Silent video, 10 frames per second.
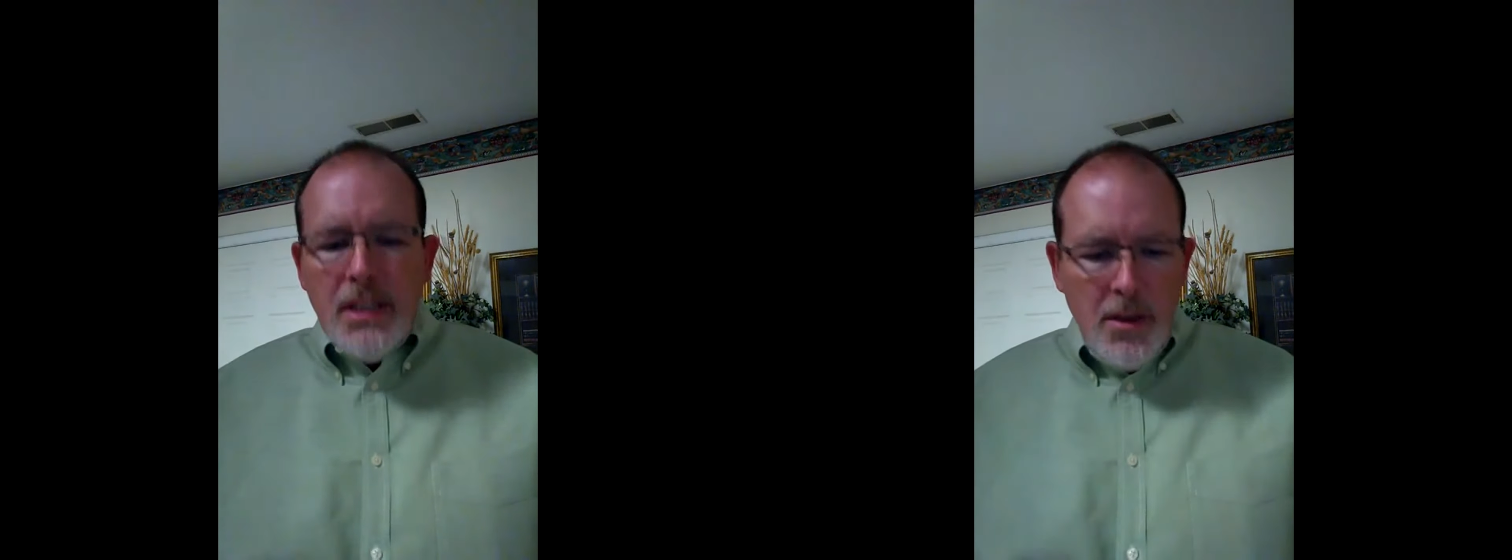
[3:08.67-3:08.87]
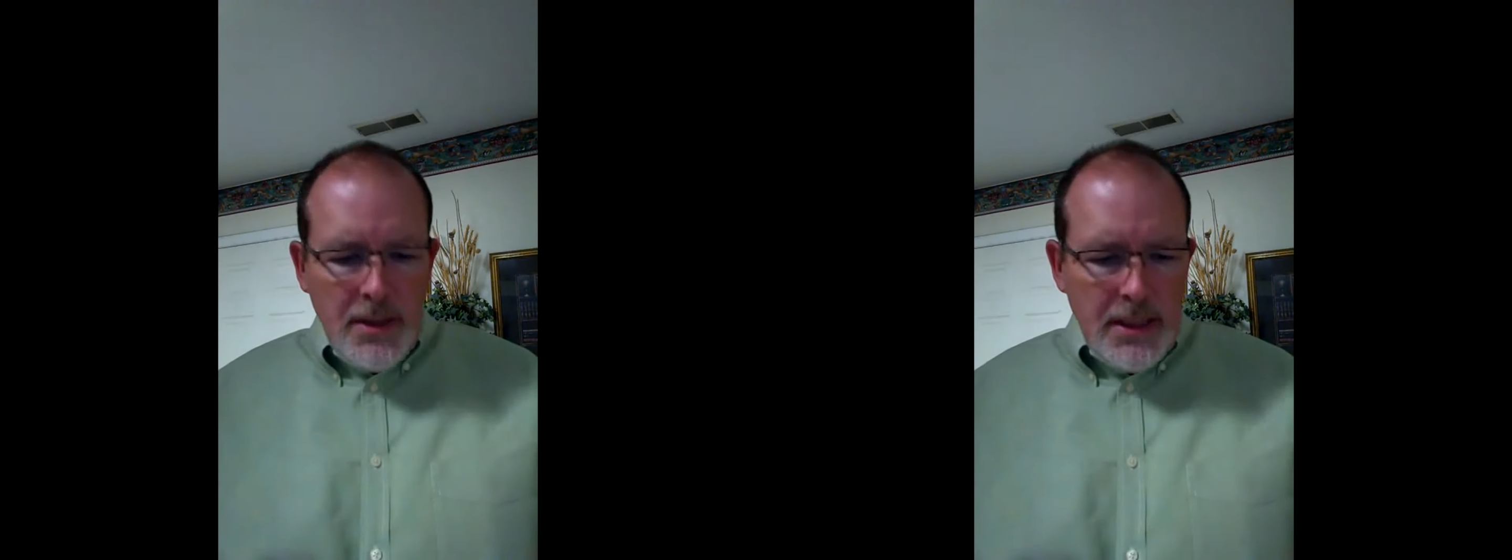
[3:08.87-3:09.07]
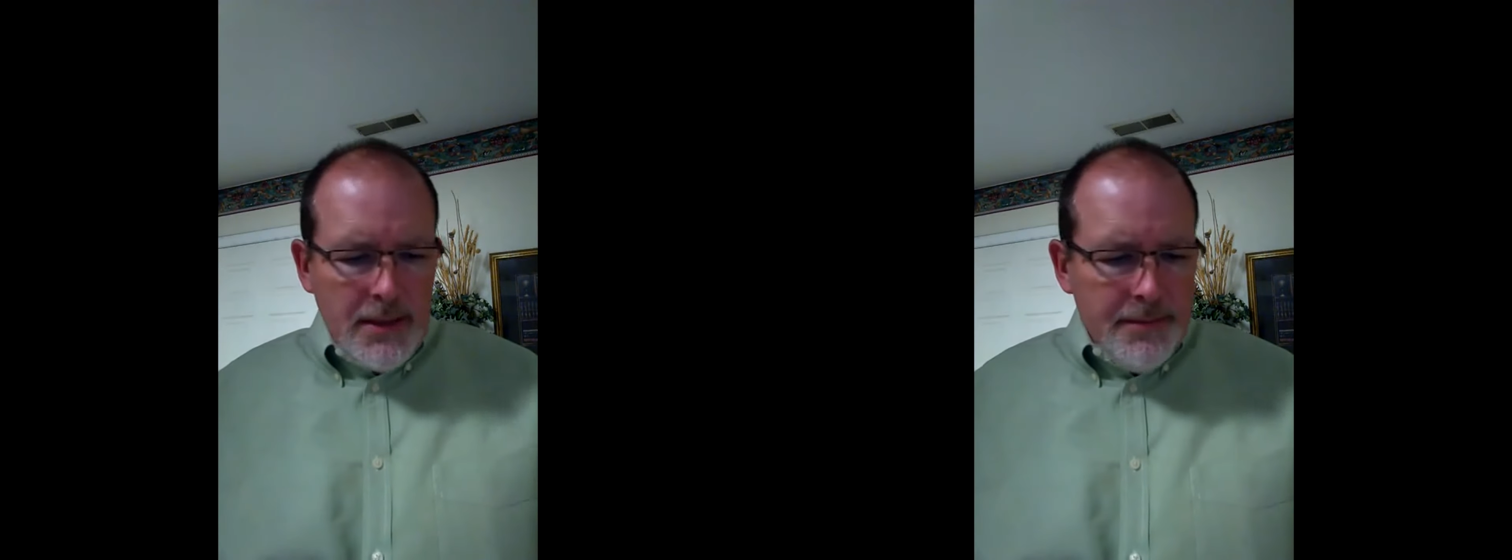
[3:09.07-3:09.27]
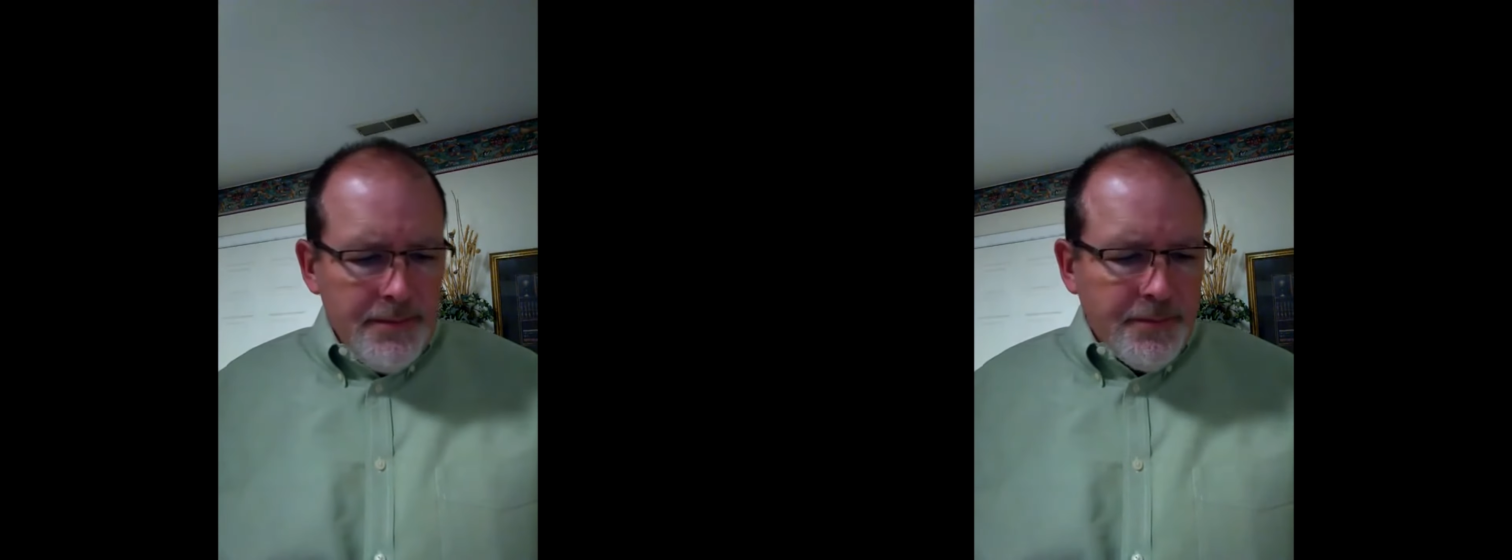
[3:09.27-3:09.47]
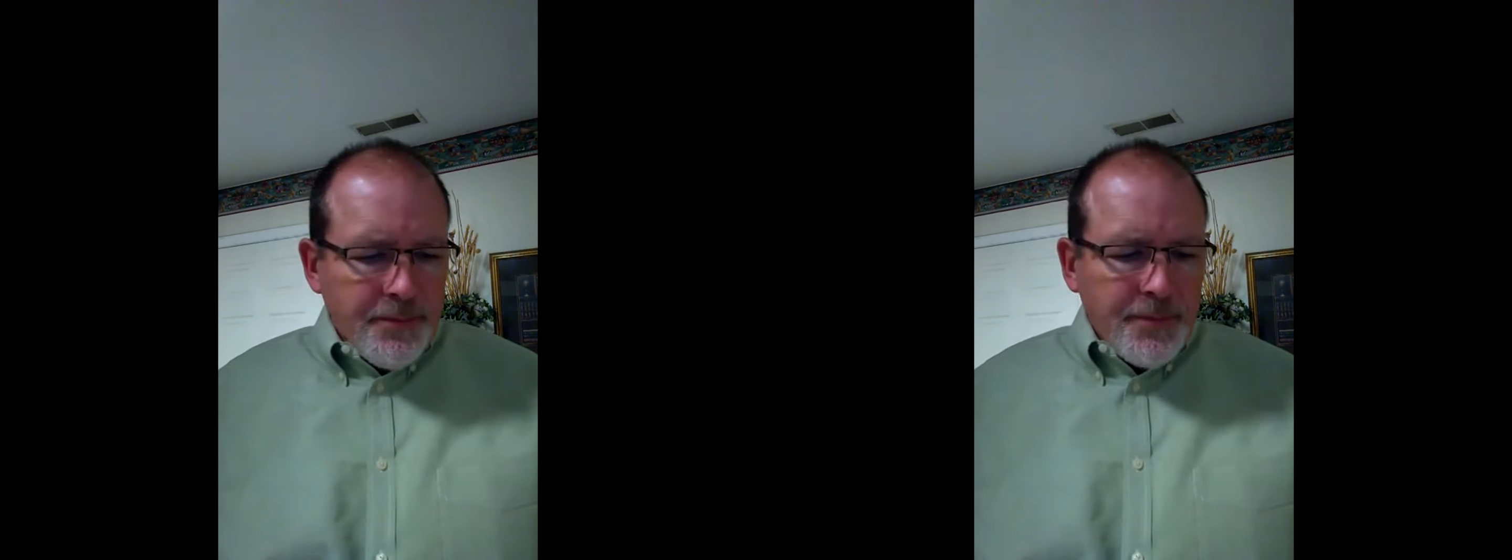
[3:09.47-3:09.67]
notice.
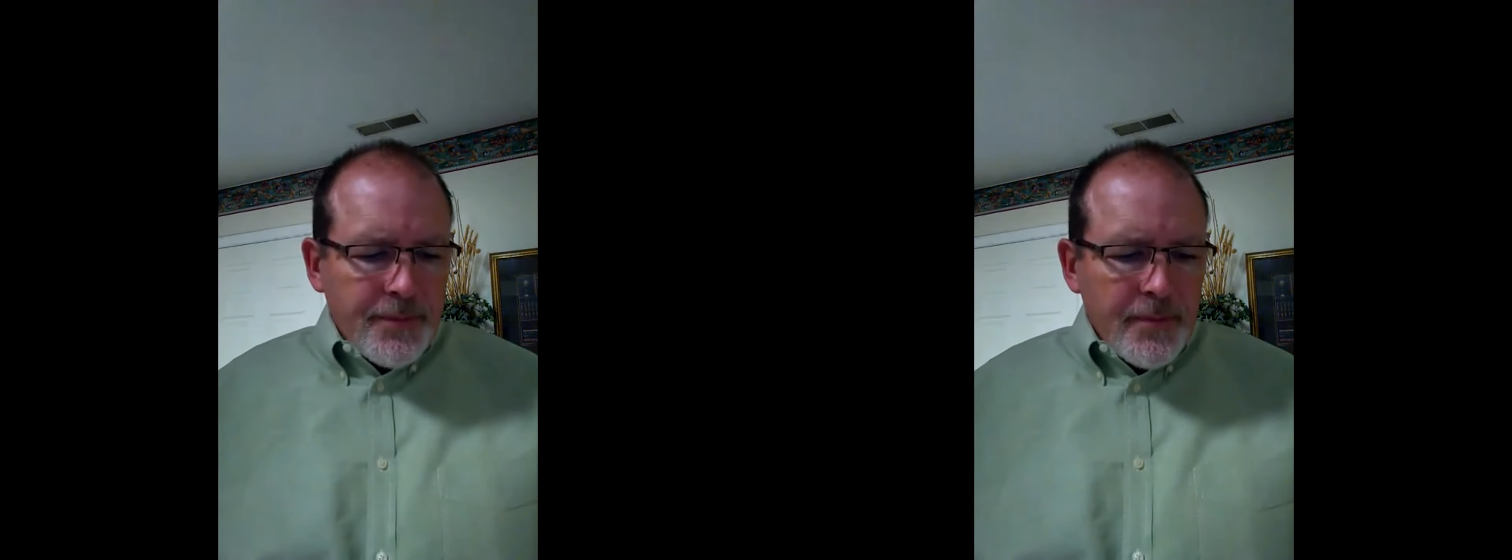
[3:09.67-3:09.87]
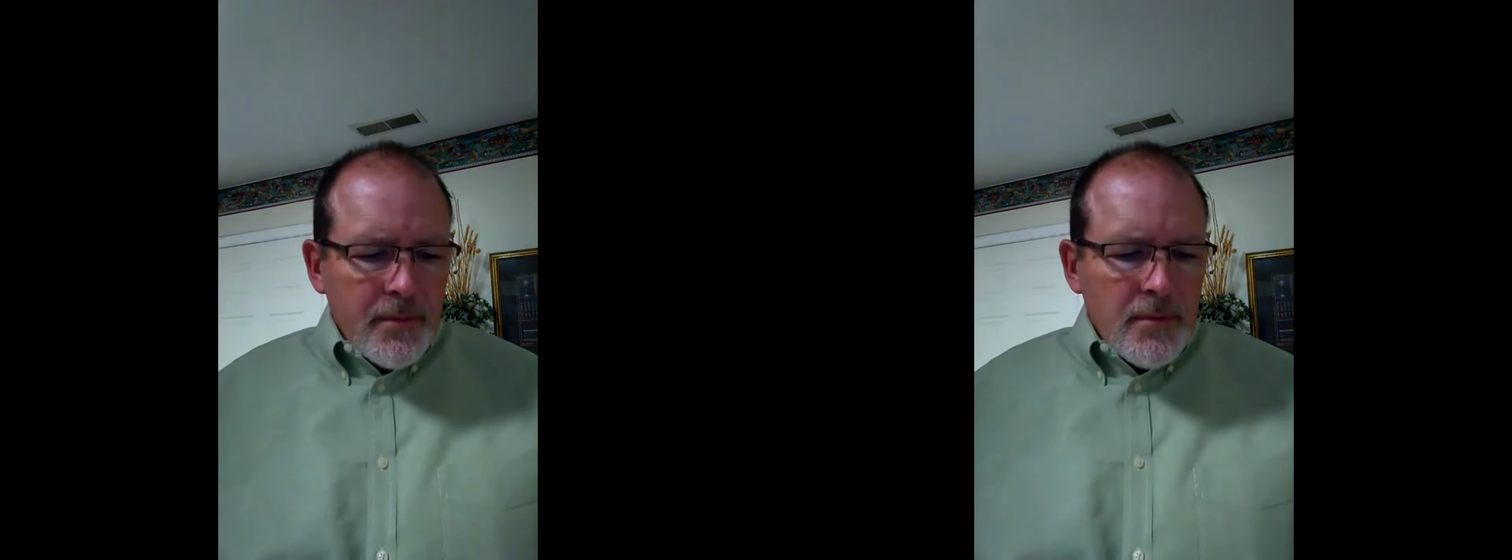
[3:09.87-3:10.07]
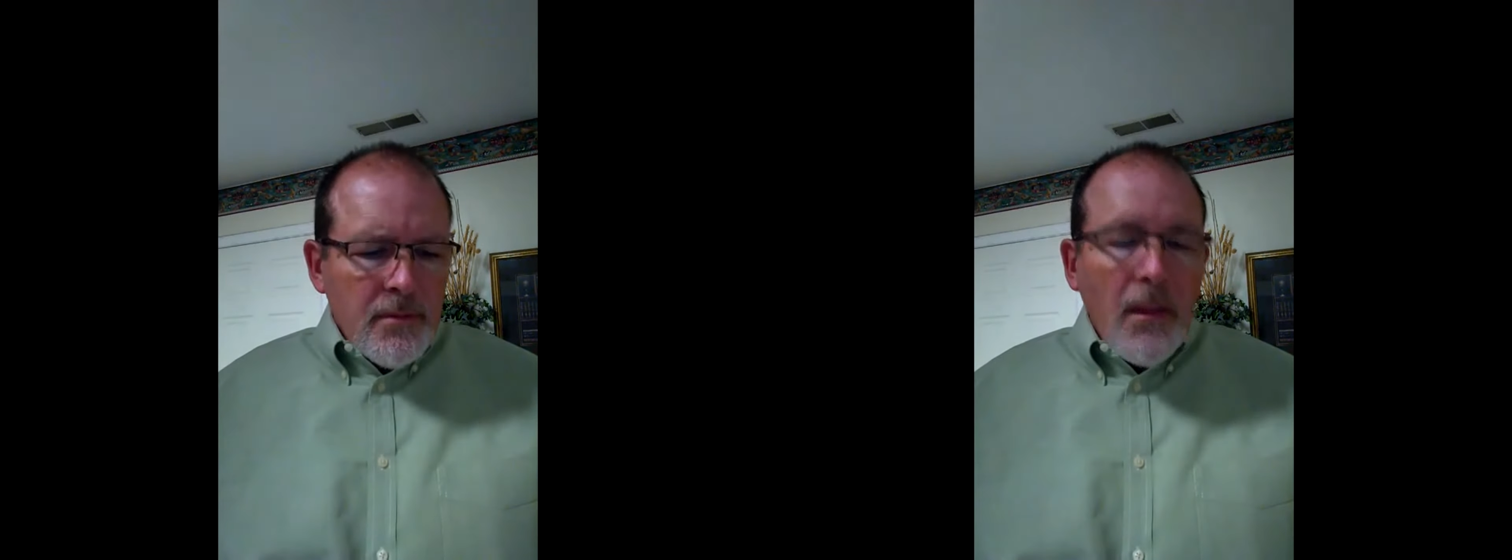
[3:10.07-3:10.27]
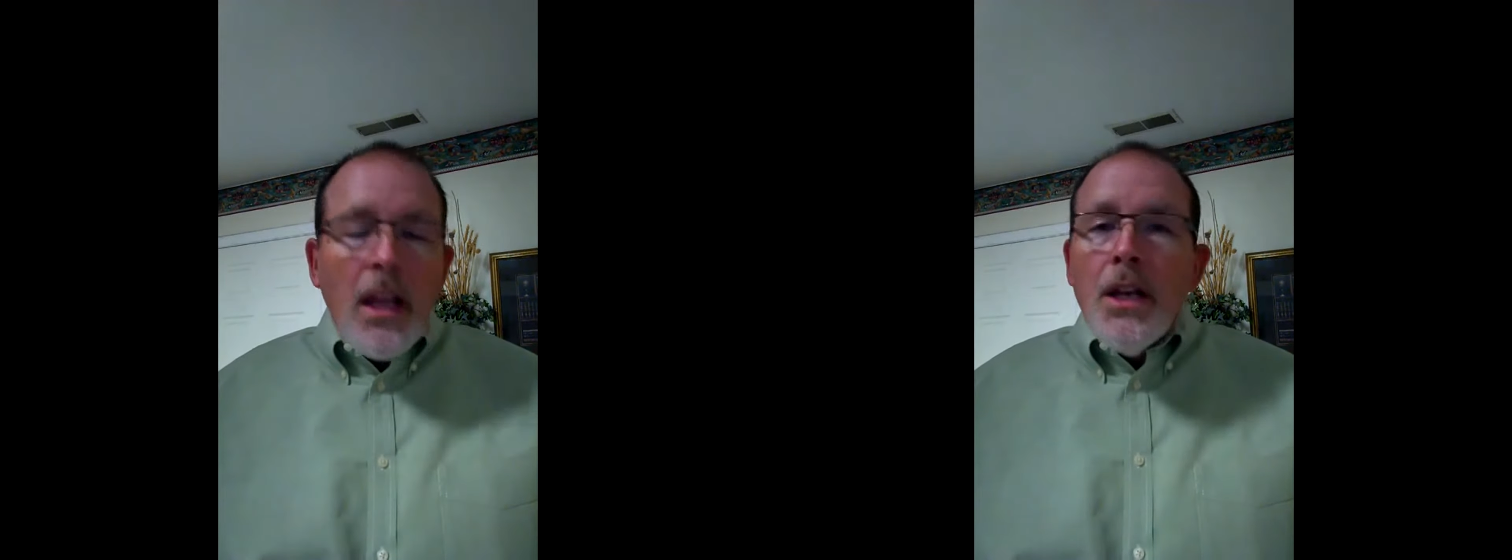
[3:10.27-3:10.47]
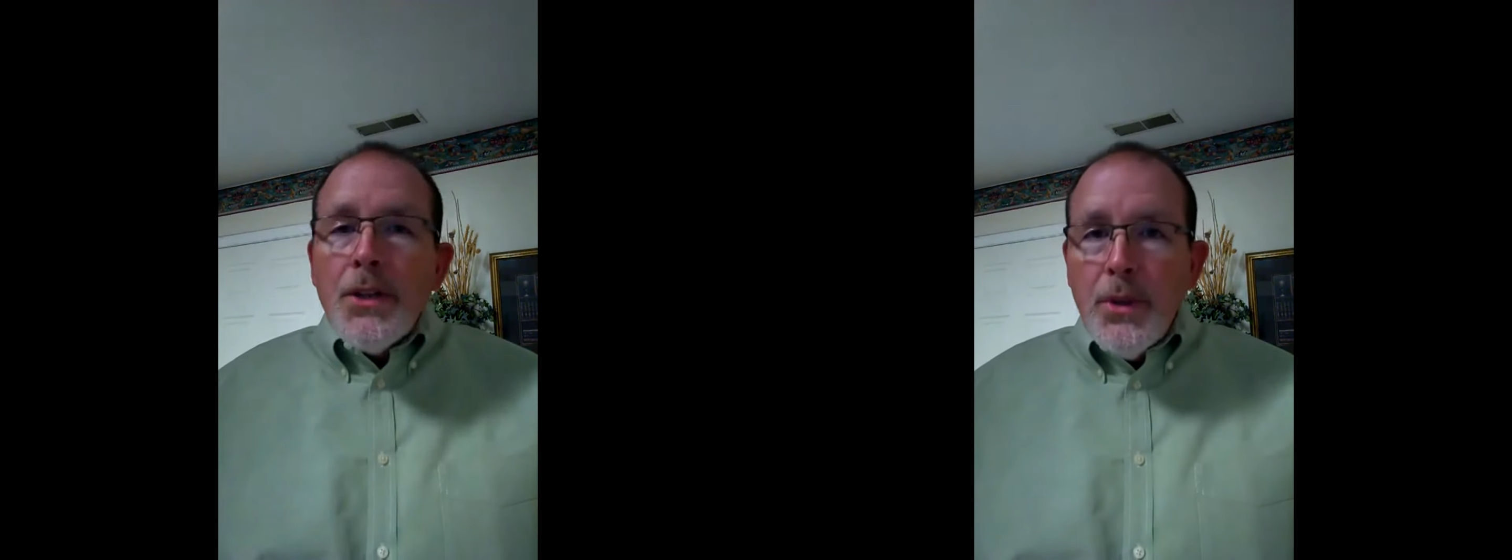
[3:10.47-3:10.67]

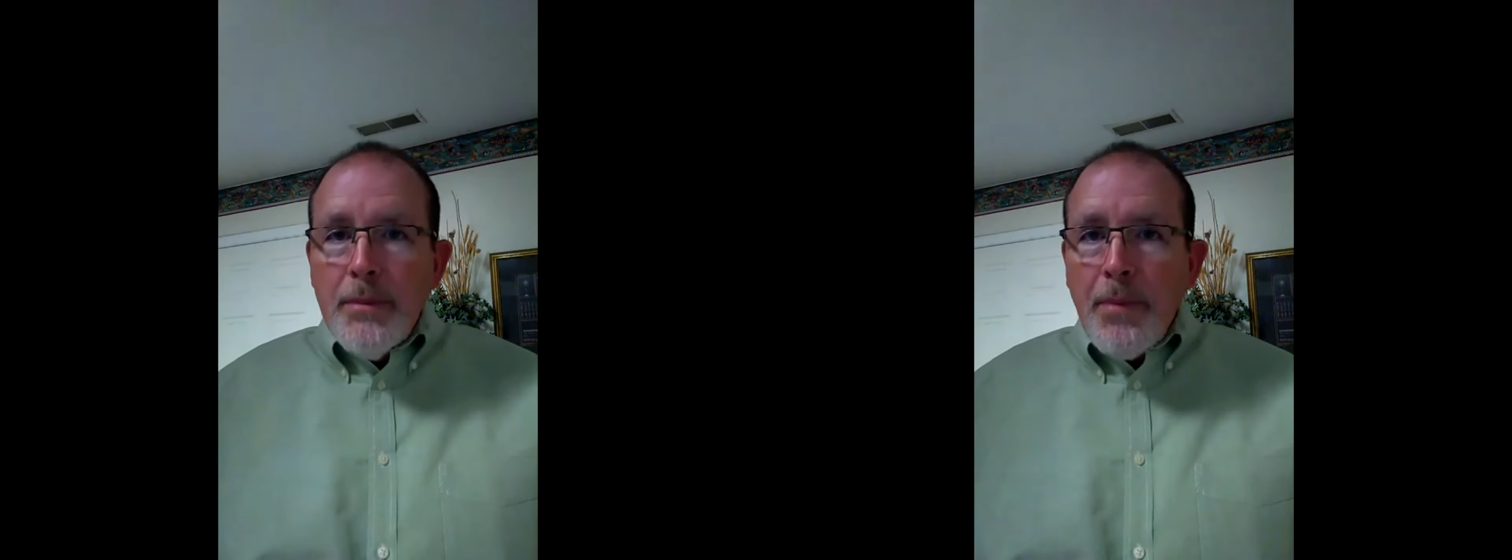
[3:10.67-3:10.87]
To